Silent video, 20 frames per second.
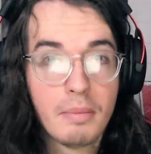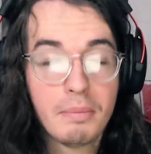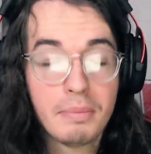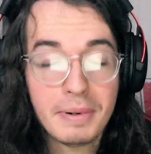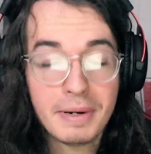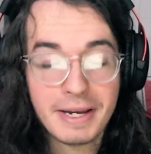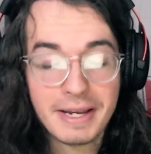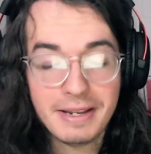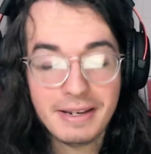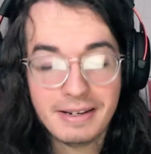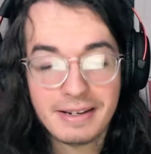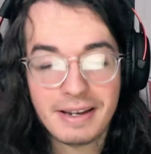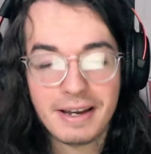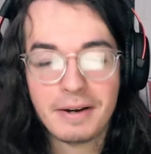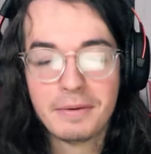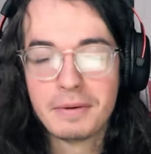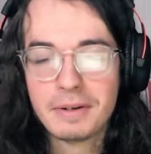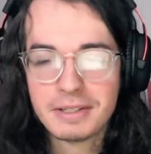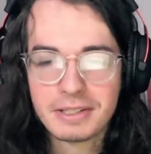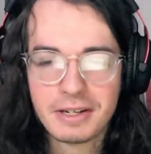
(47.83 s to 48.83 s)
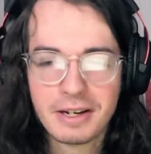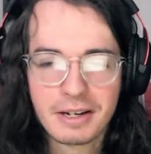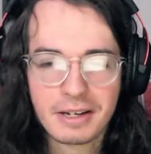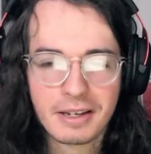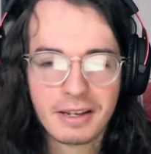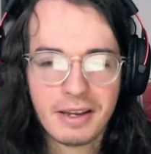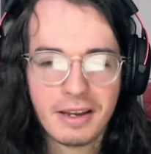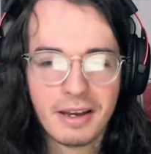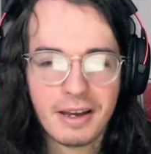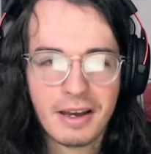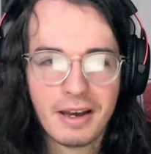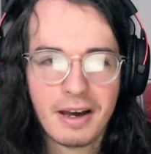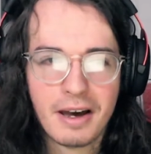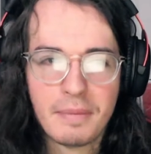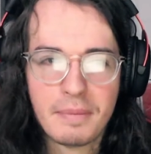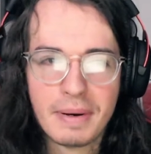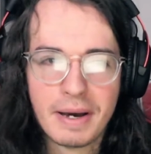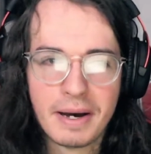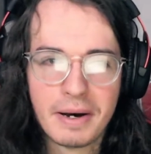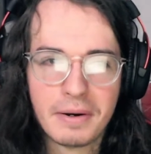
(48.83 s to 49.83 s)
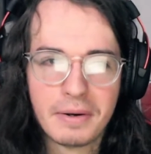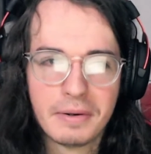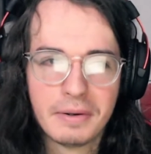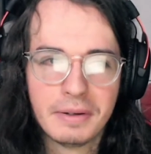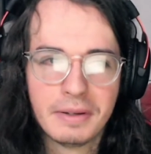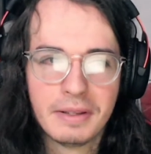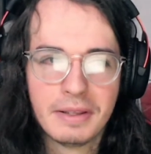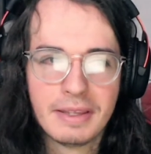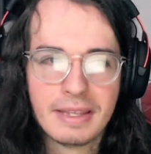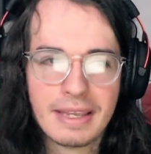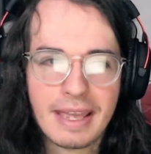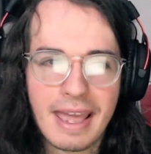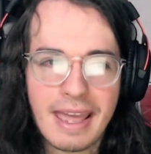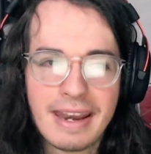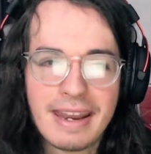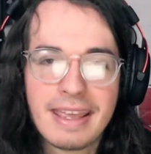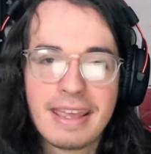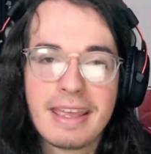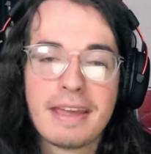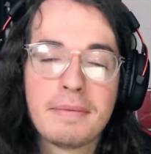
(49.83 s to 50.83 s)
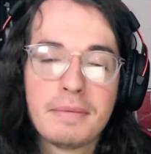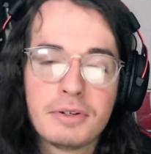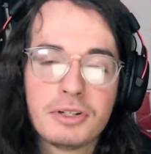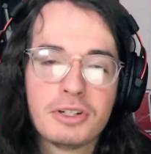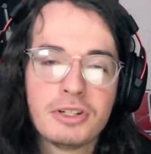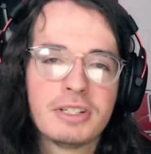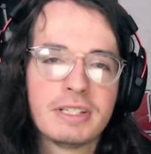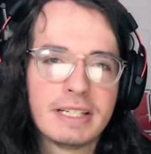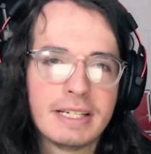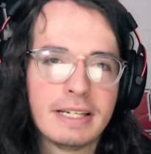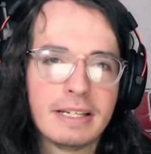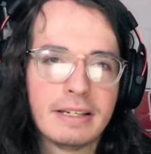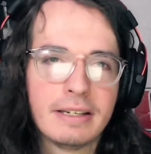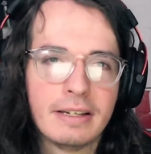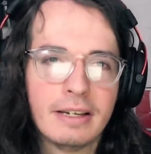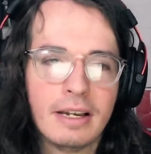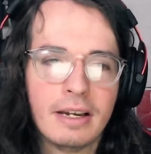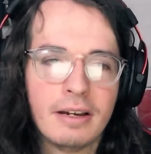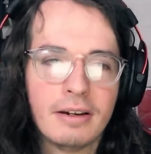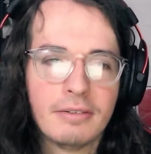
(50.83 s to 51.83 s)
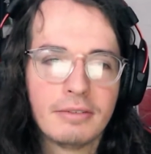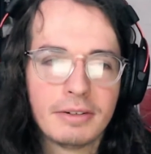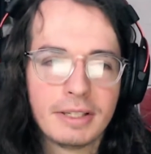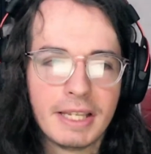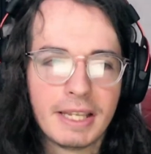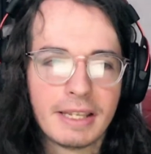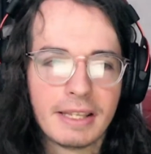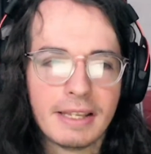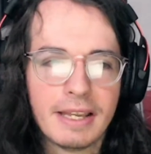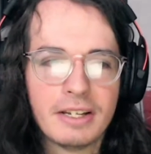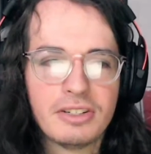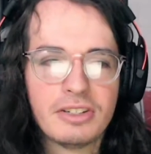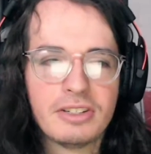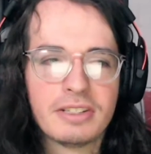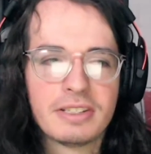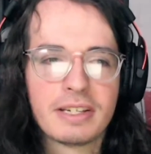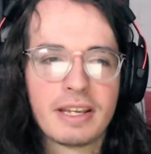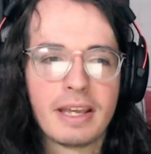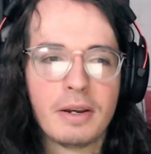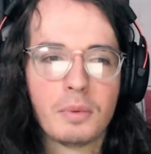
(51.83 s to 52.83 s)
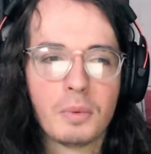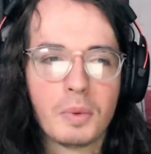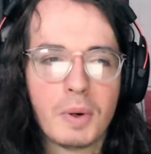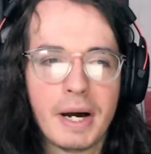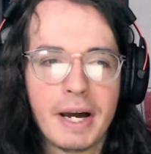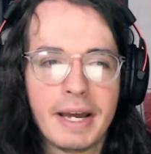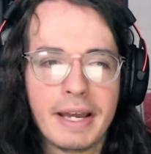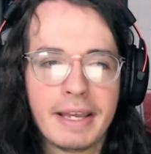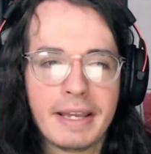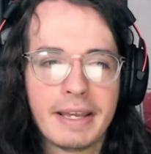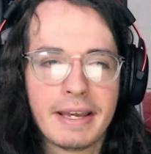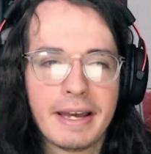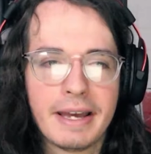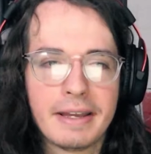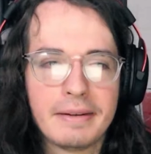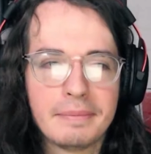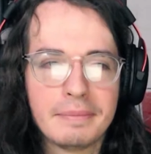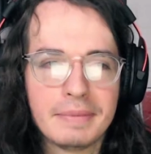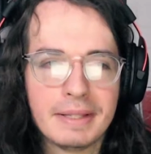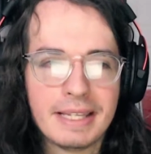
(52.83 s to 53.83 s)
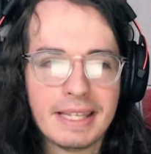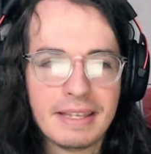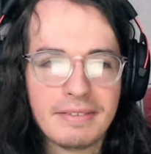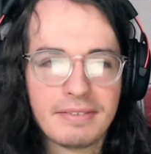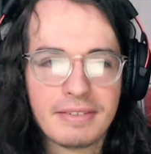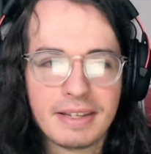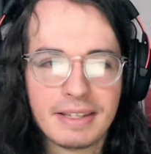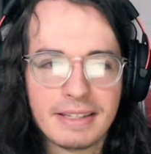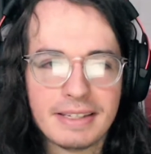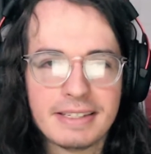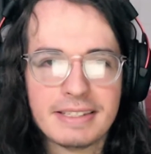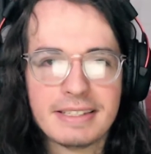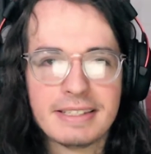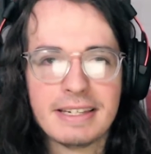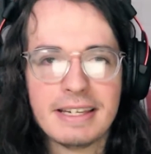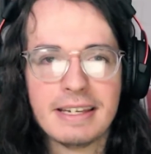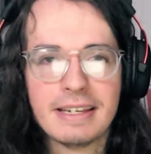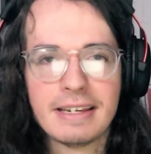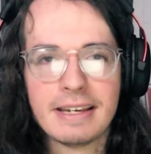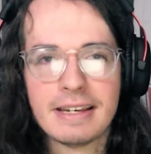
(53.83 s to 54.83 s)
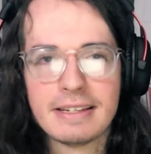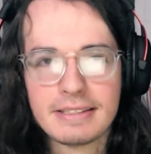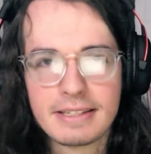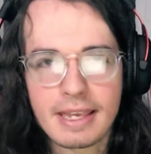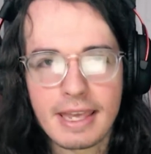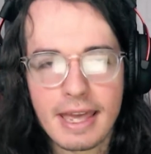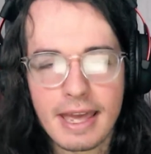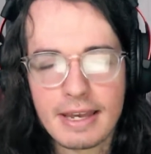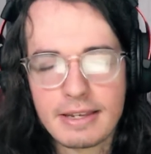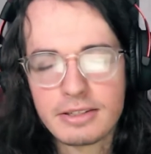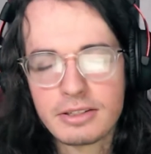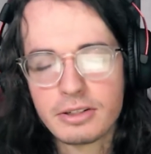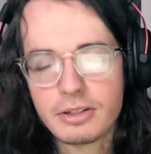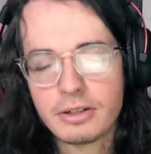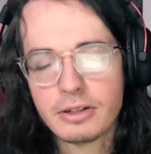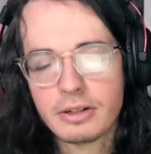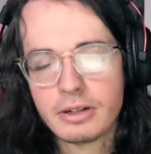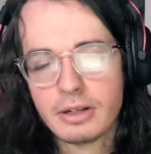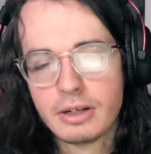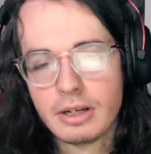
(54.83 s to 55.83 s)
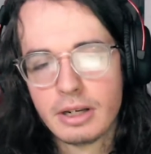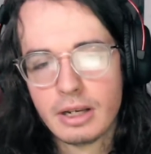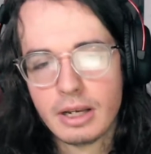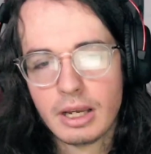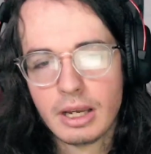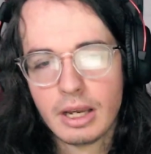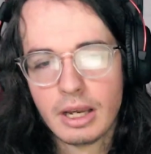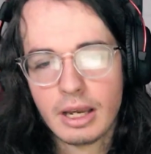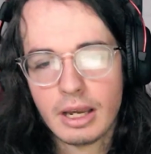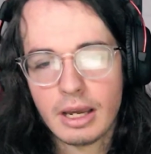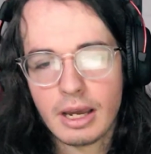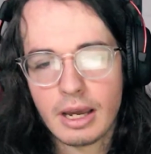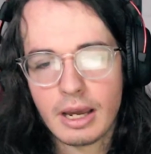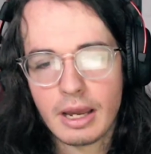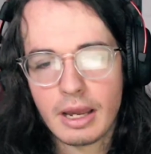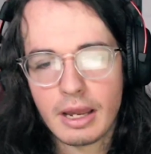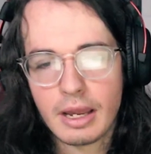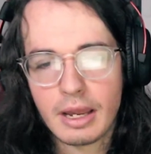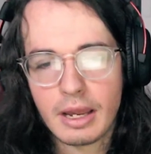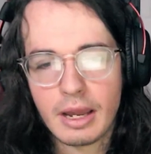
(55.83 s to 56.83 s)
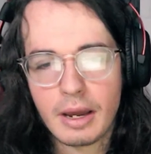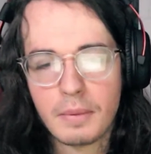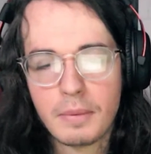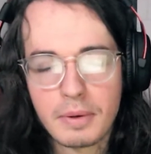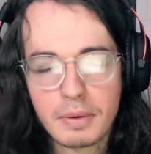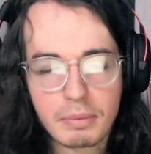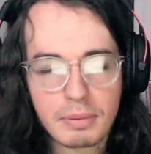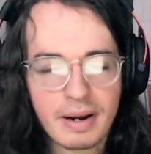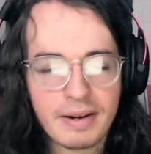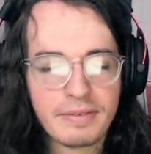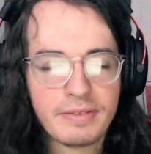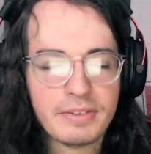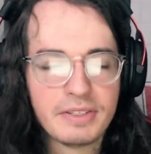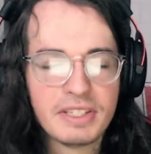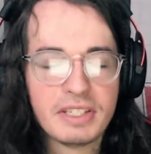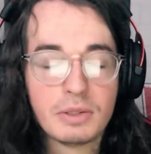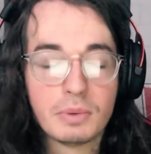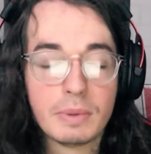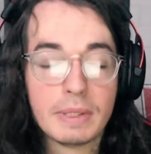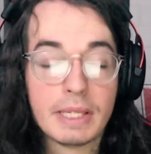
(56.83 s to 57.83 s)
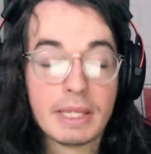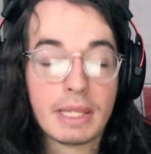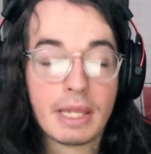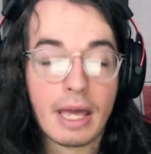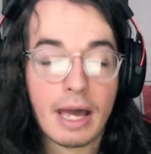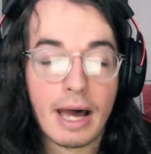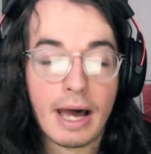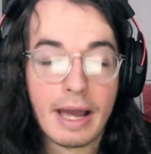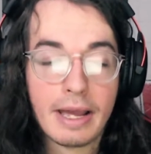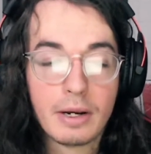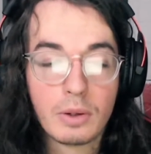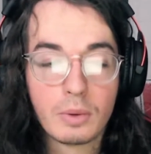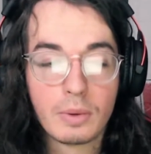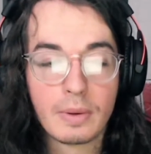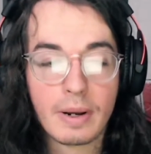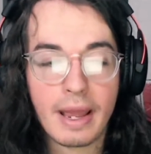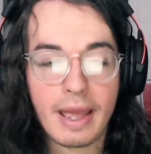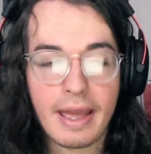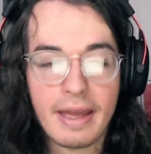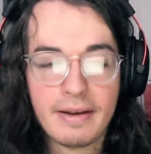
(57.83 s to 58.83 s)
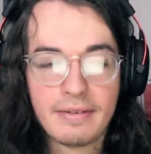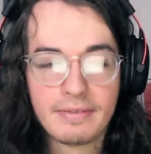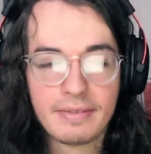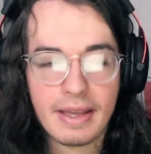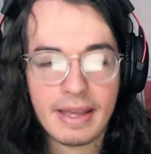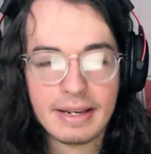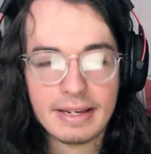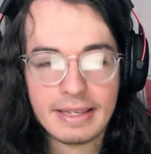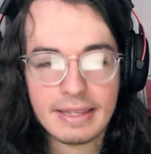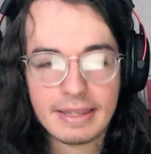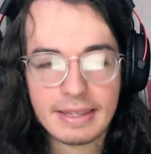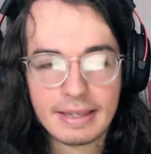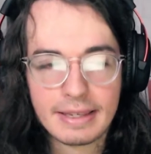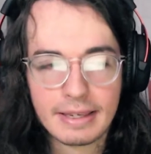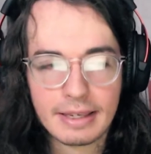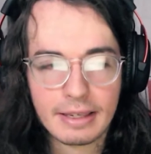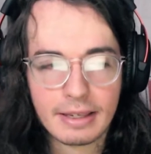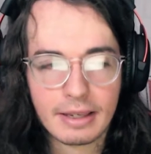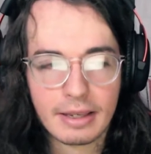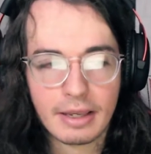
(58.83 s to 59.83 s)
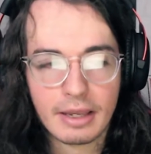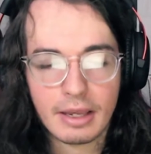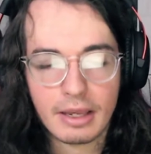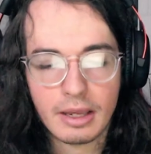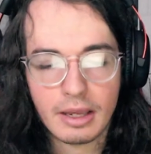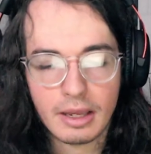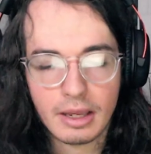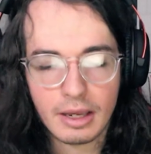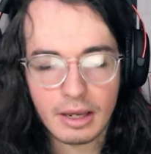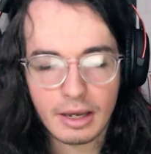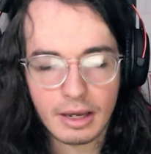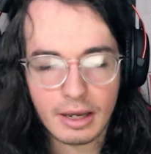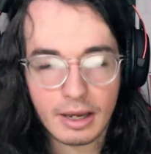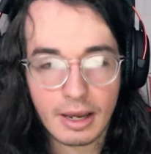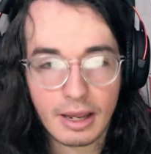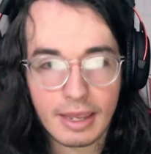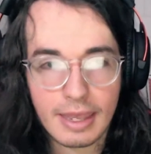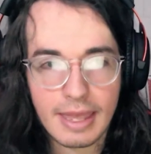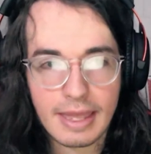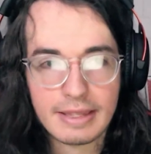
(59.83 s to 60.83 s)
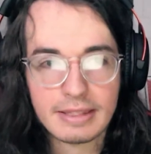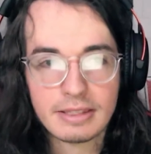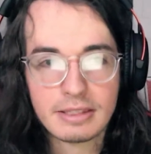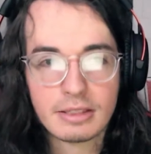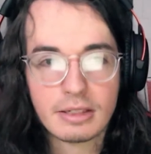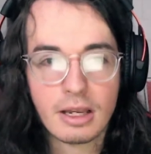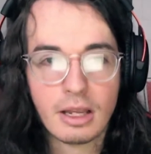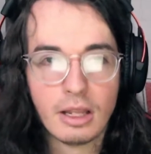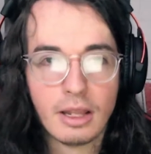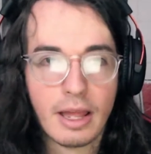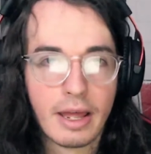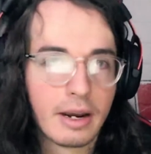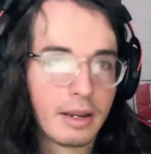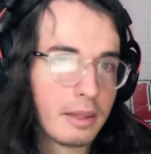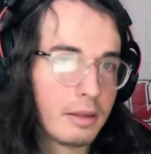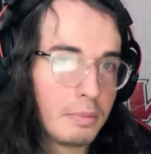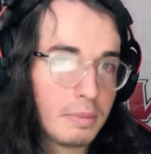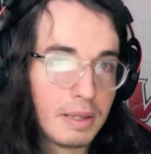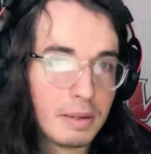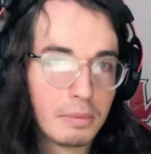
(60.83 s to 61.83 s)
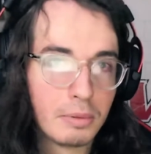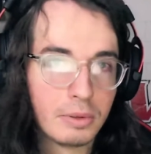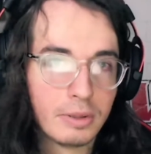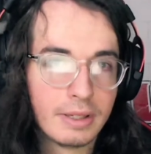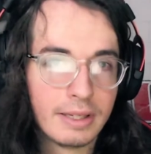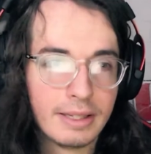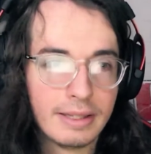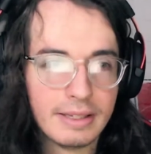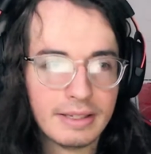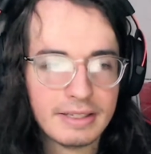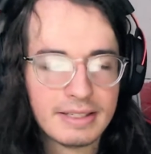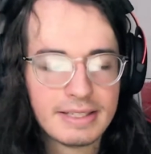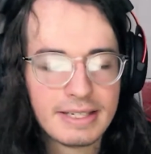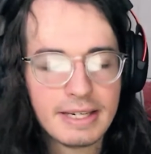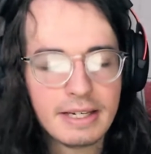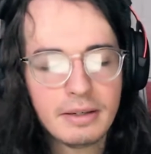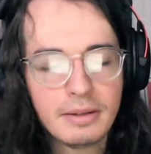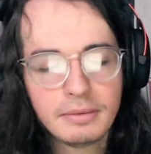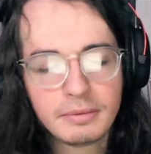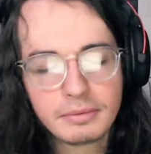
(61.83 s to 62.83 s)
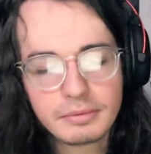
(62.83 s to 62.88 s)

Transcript: But I want to talk about the NA amateur scene for League of Legends and why I'm leaving the scene as a caster. I want to preface this with I don't have anything against a lot of the people in the scene,